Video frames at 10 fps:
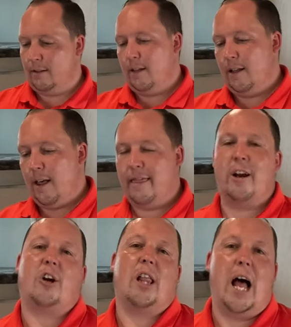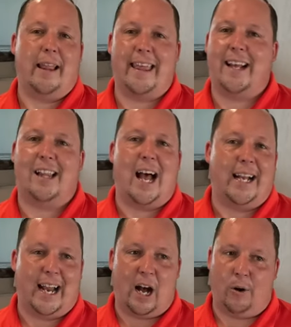They are. They're glide. They
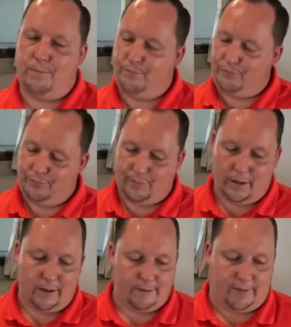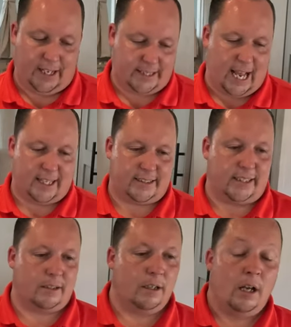glide out. Yep.
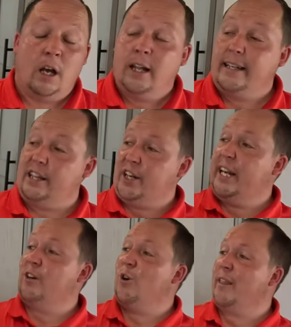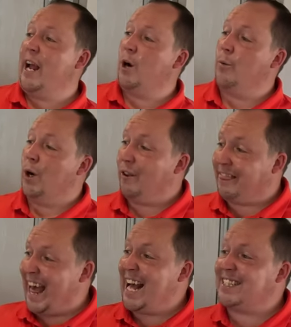Fantastic. Neither here nor there. Well,
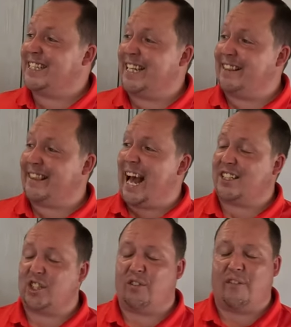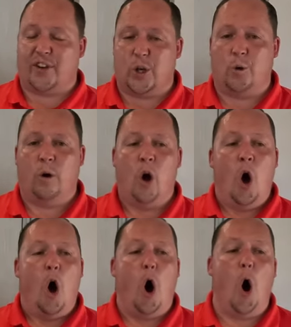that's it. That's the review.
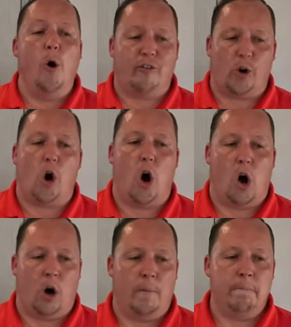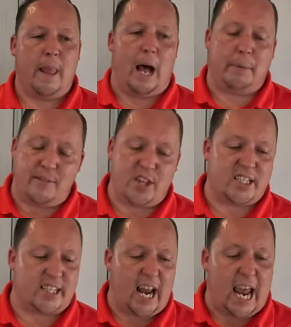Overall, I'm giving
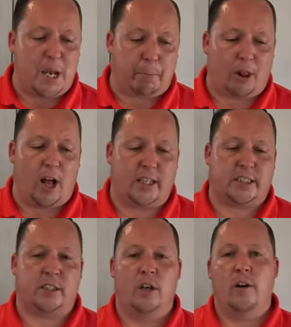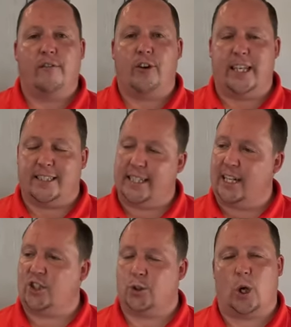this an A plus for the
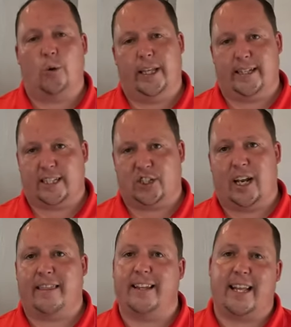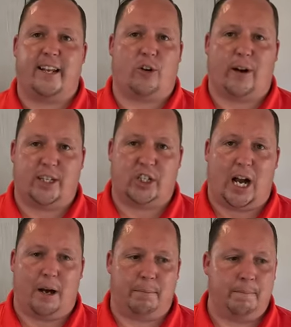Essentials Only edition. I think they did a great
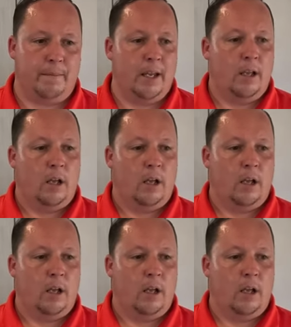job. Right.